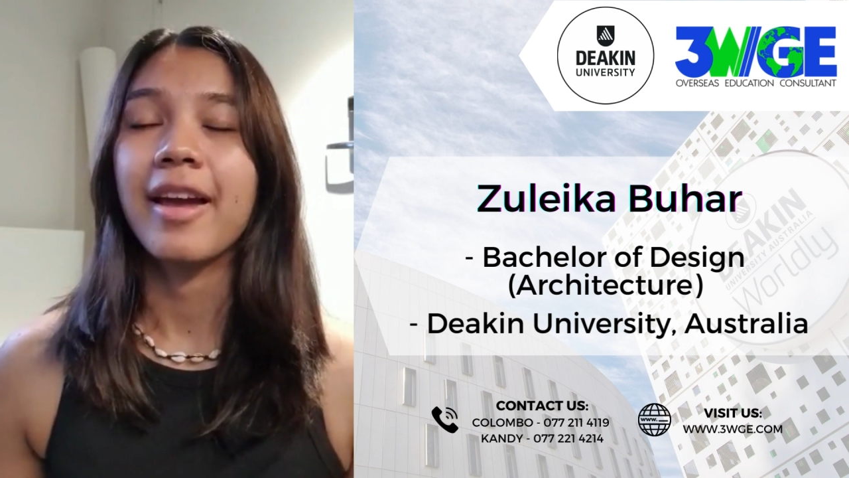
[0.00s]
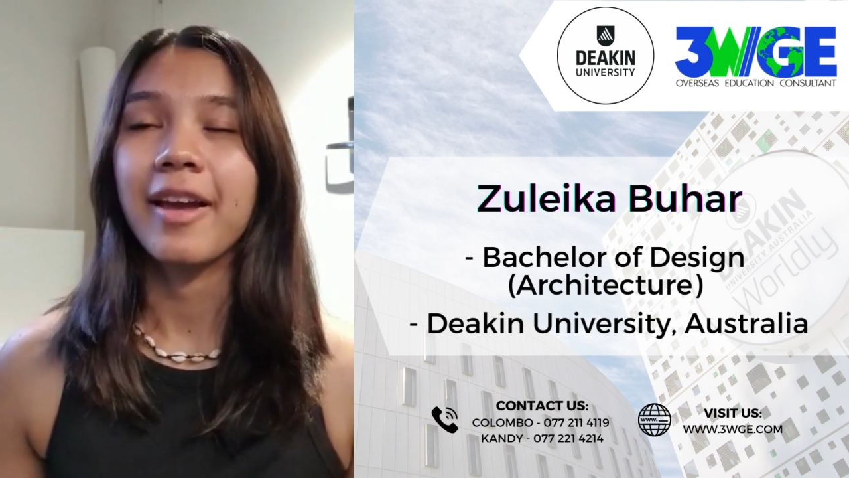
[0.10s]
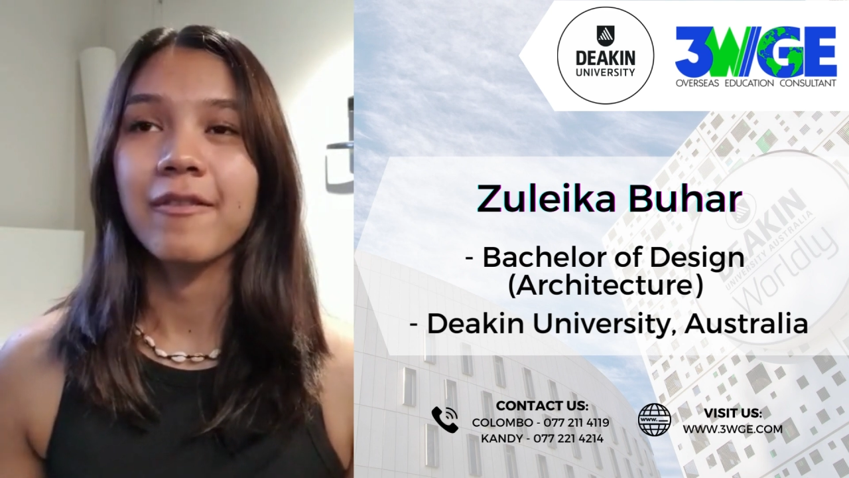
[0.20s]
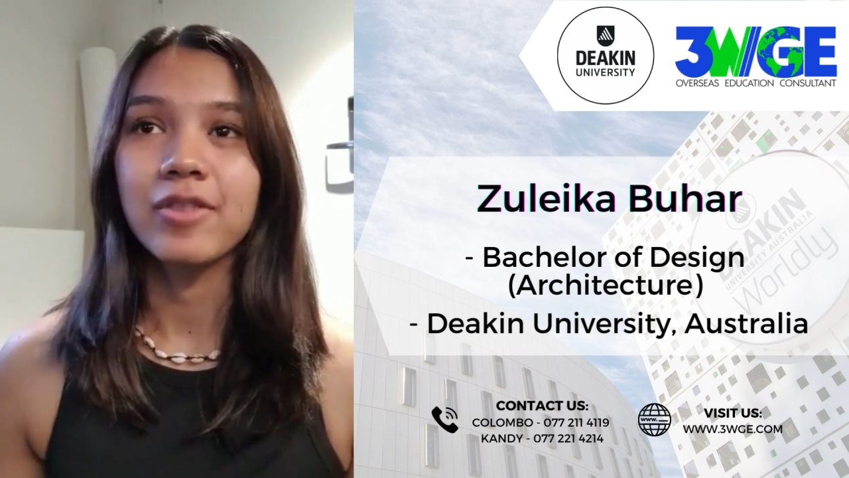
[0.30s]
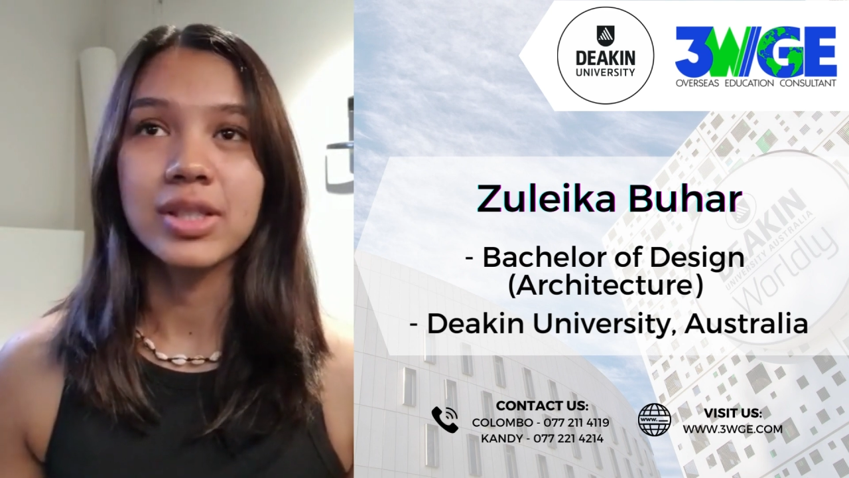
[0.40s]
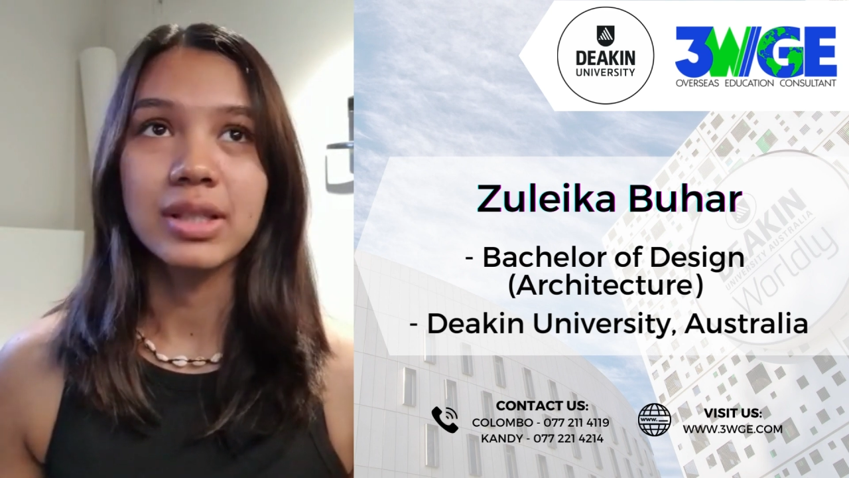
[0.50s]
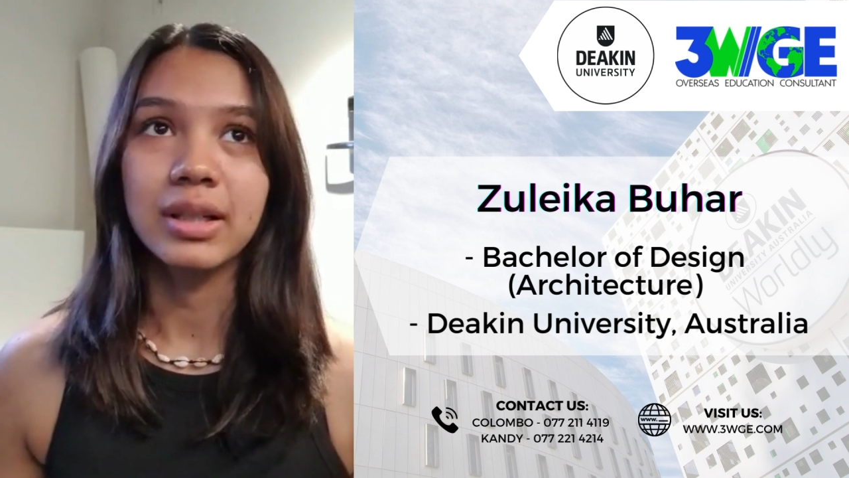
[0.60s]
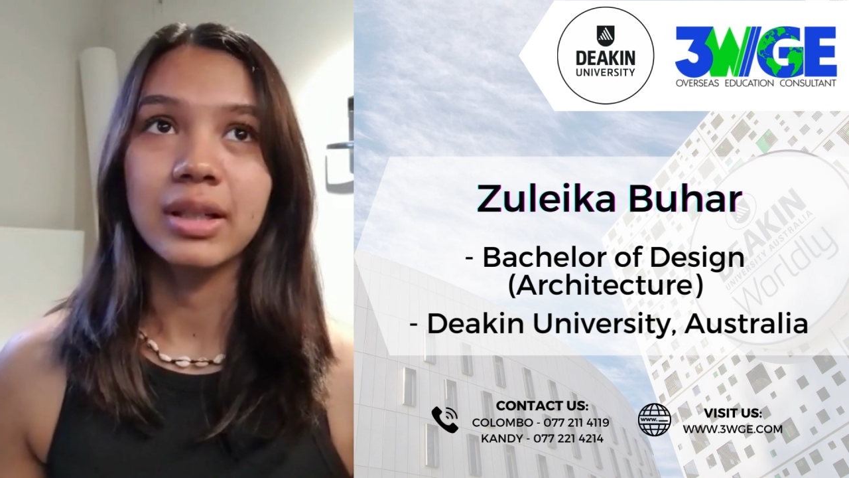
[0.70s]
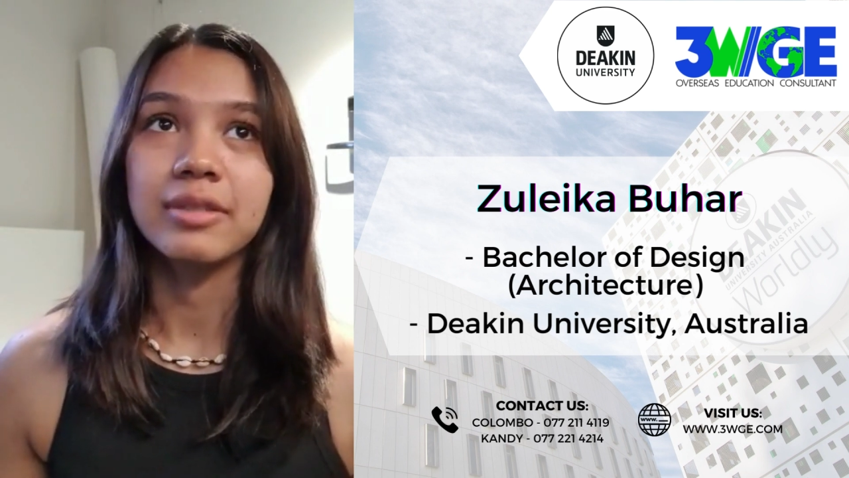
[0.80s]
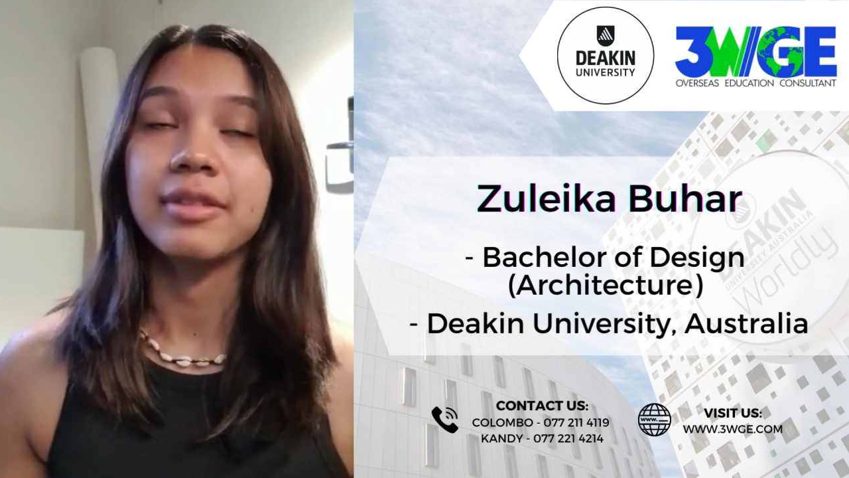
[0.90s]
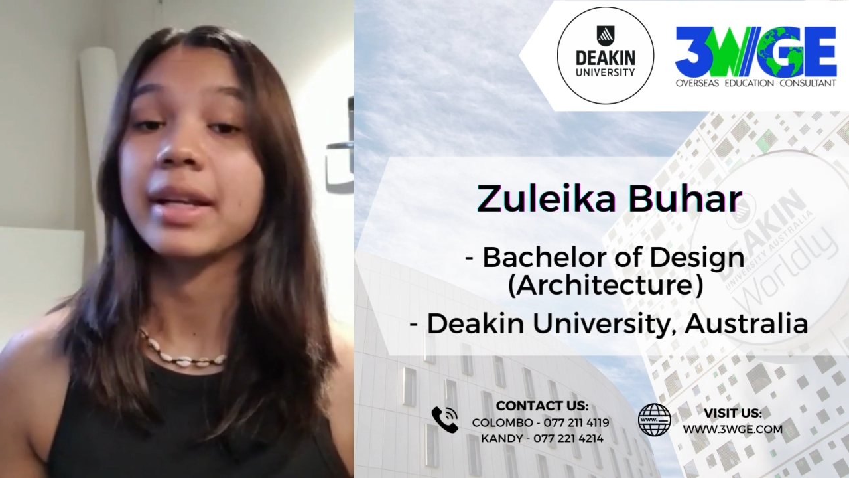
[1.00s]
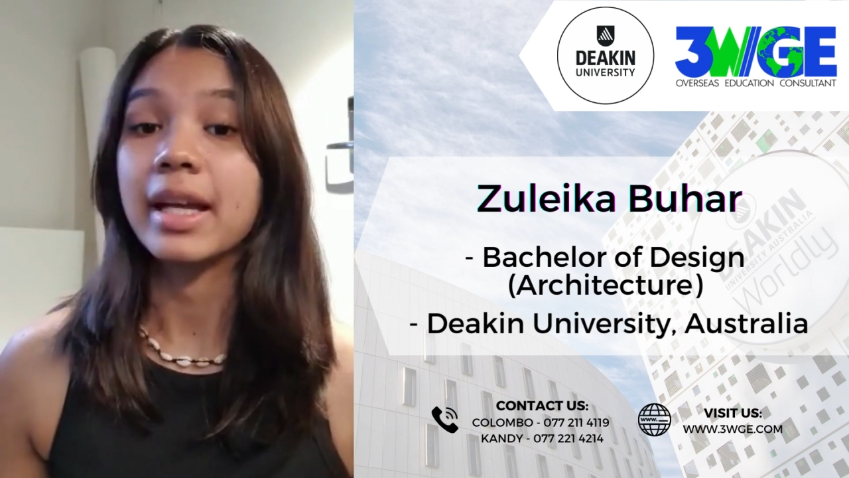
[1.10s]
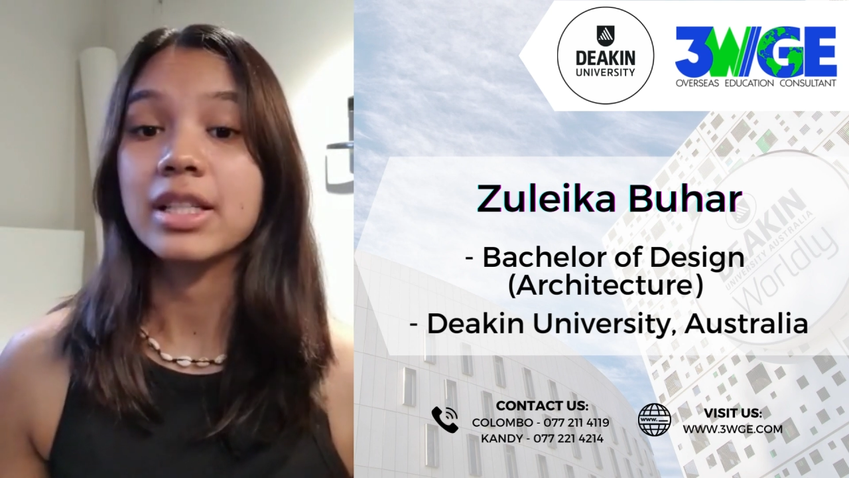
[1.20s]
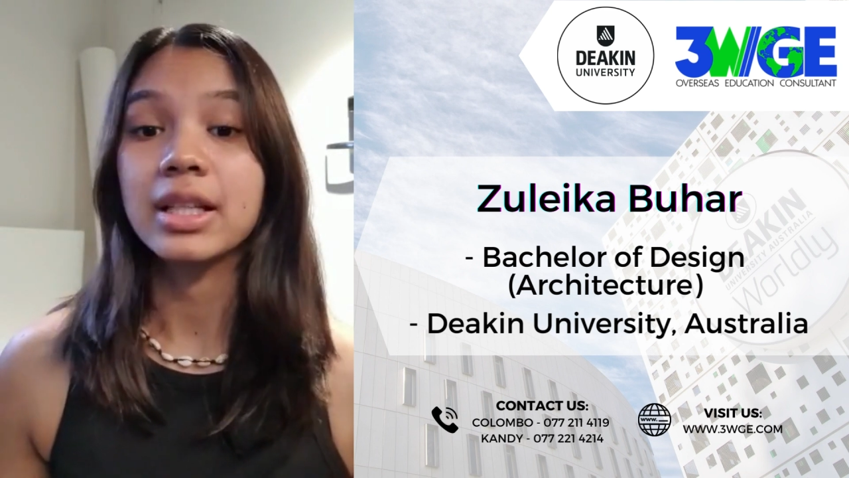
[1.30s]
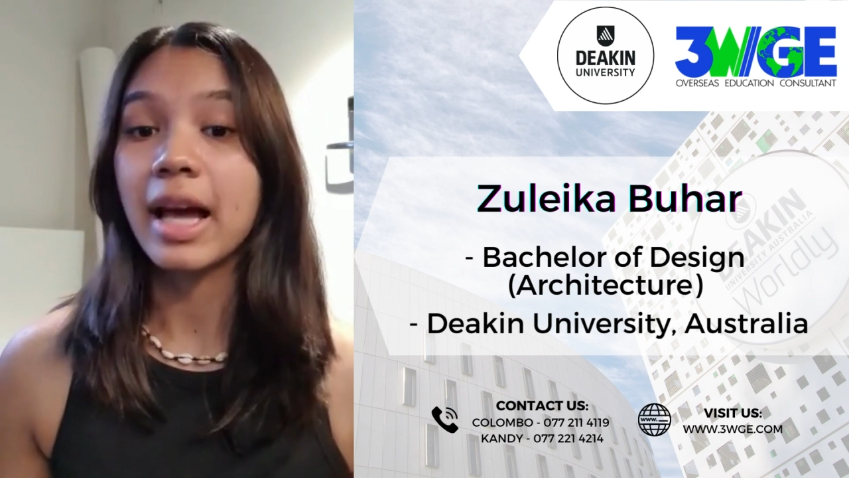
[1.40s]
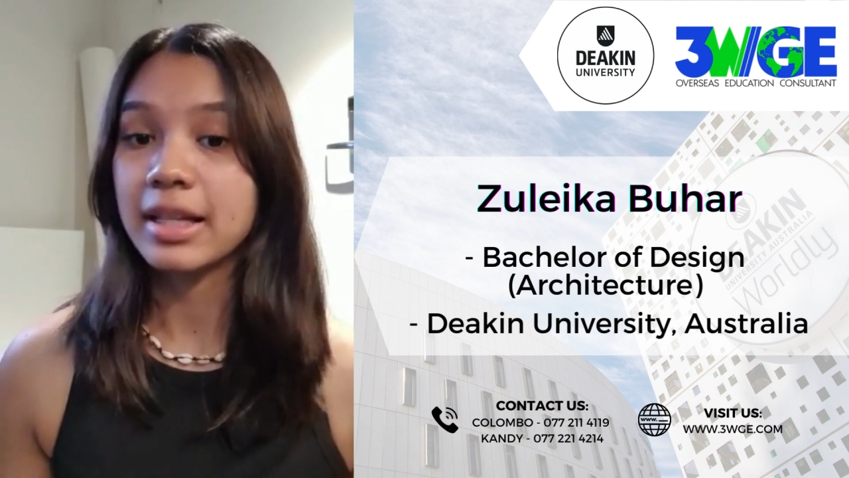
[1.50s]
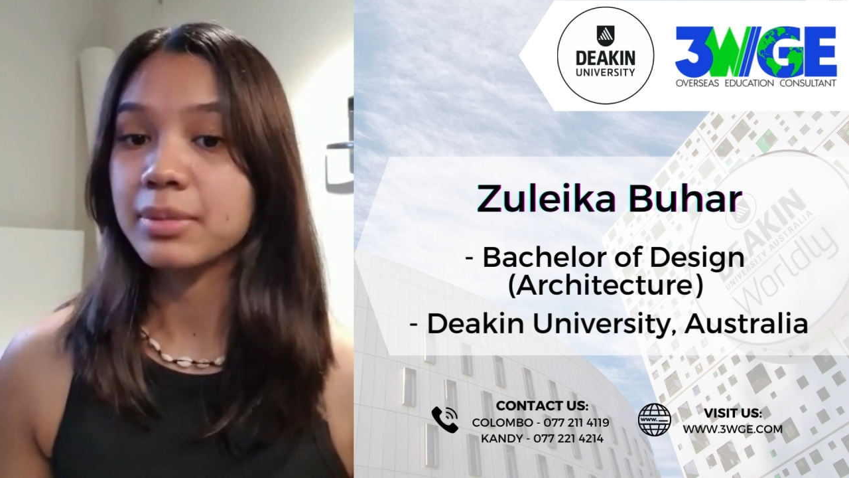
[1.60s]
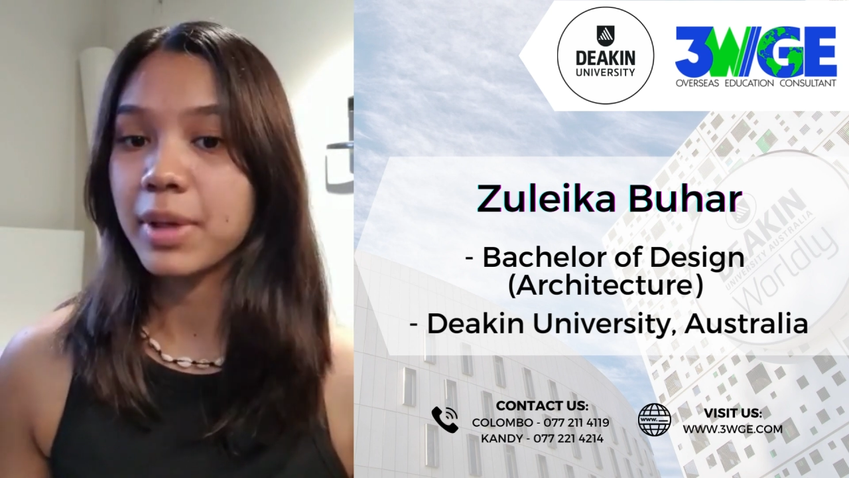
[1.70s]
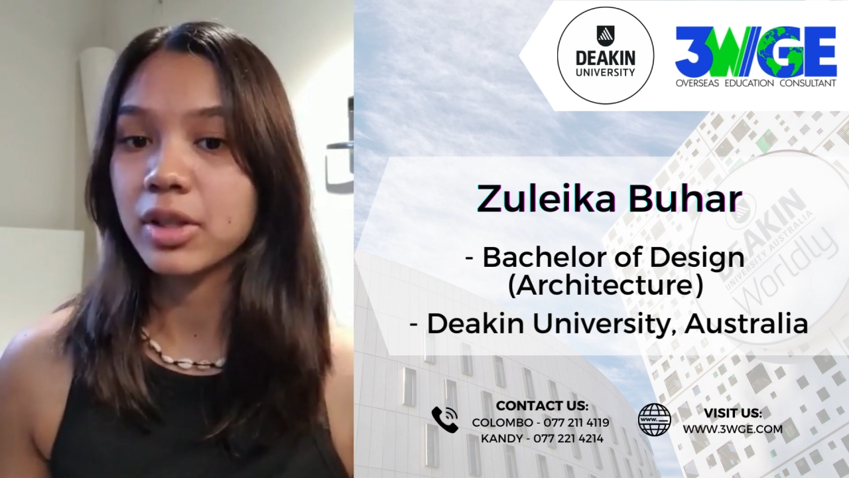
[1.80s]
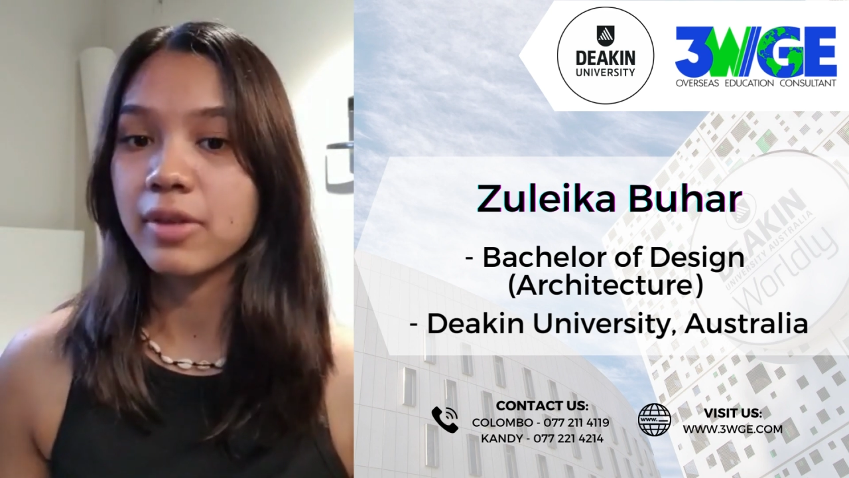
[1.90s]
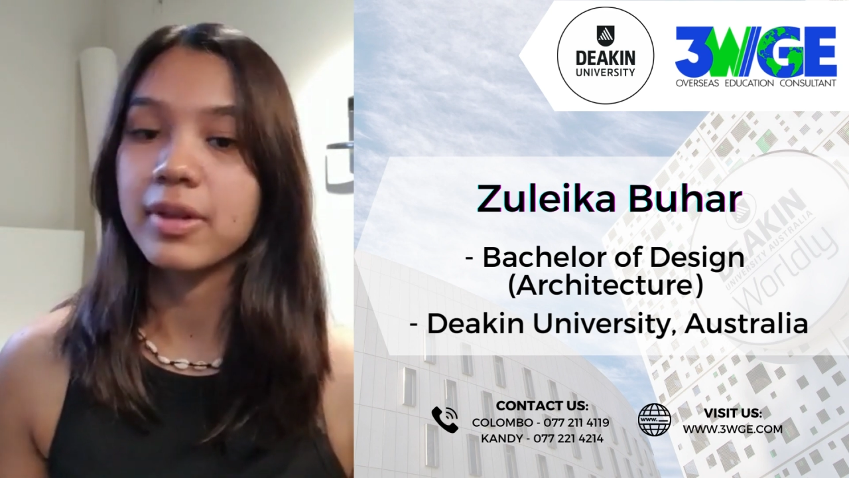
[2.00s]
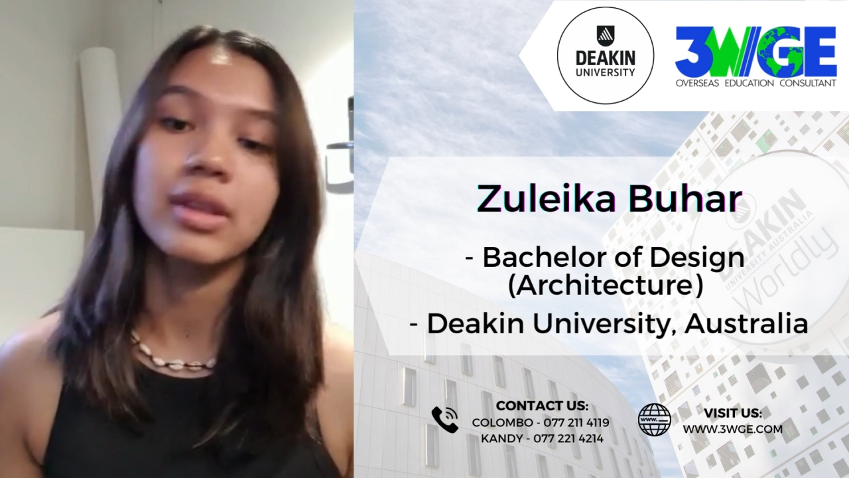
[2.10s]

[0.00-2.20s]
every single financial aspect of it.